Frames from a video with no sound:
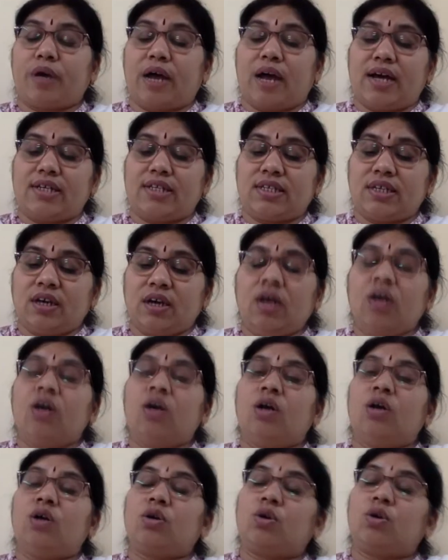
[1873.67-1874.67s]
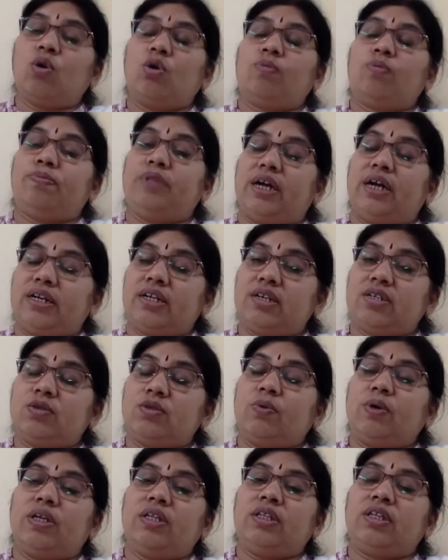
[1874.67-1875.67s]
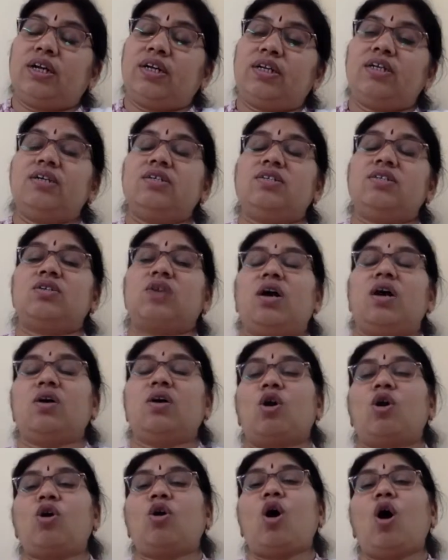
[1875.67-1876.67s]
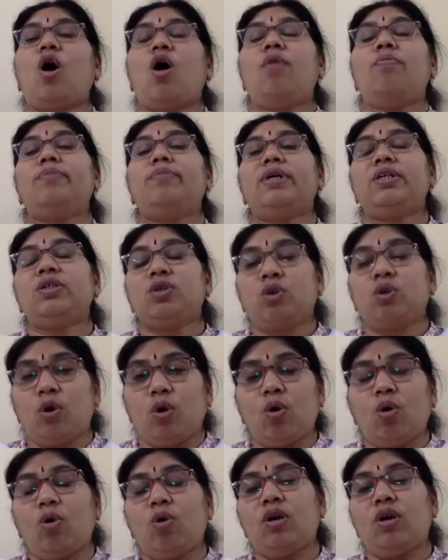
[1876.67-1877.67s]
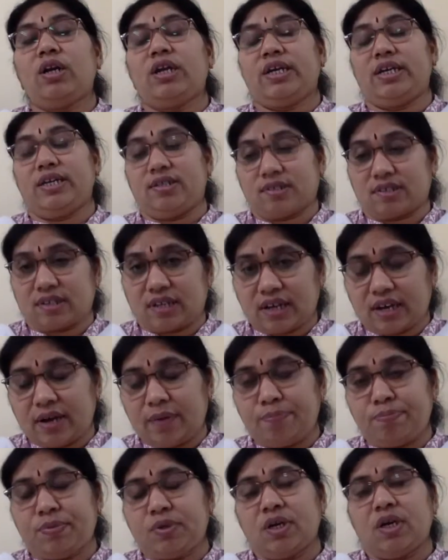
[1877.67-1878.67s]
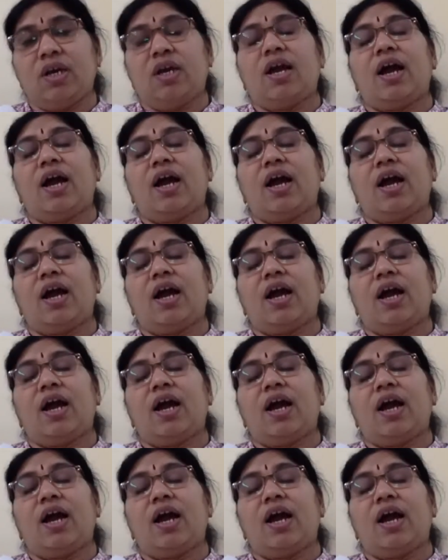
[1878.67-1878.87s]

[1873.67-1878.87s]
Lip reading: That is where that is a common goal is kept,